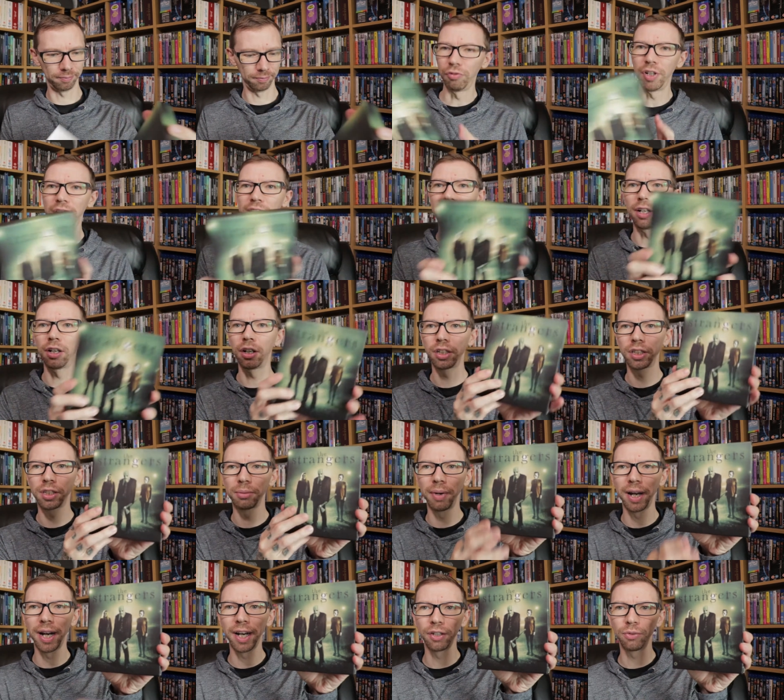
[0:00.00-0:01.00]
Really
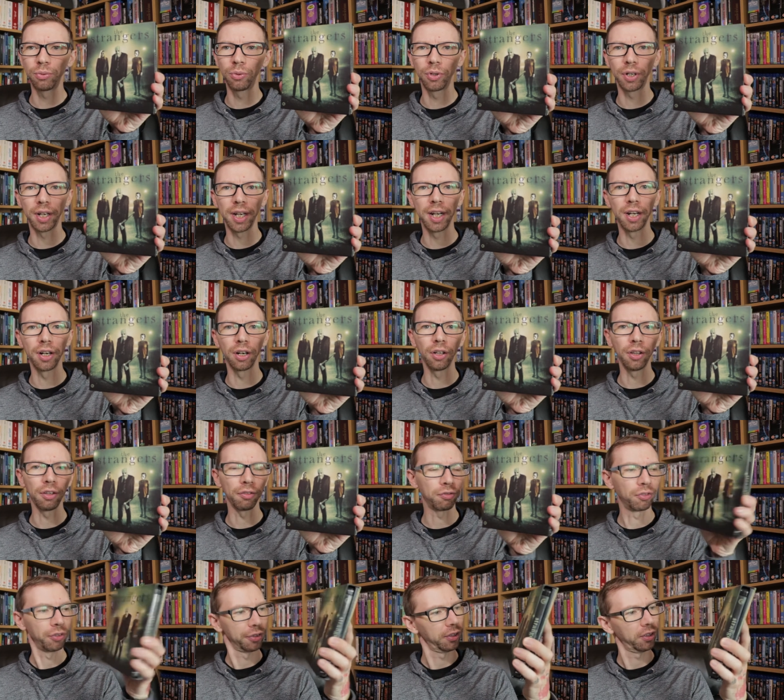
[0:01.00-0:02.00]
awesome artwork here on the
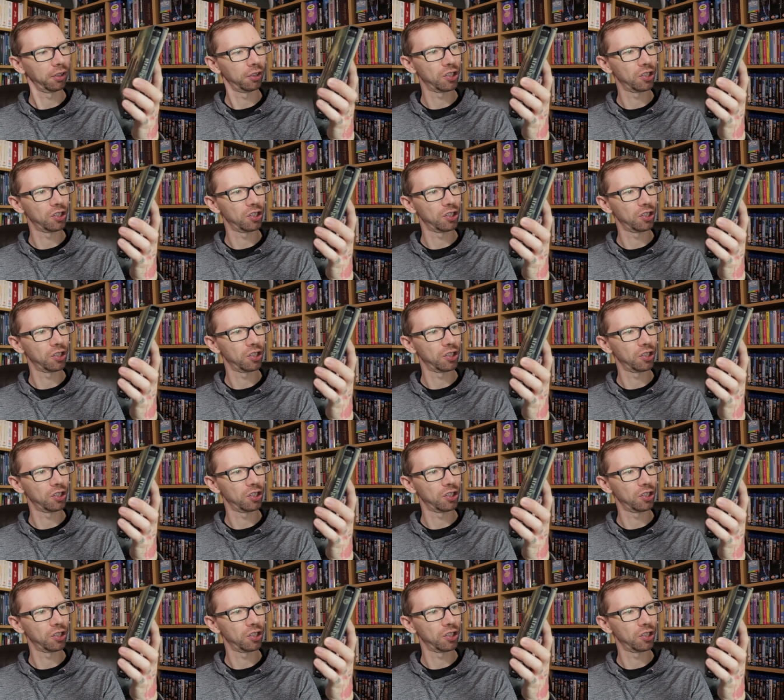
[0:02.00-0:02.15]
front.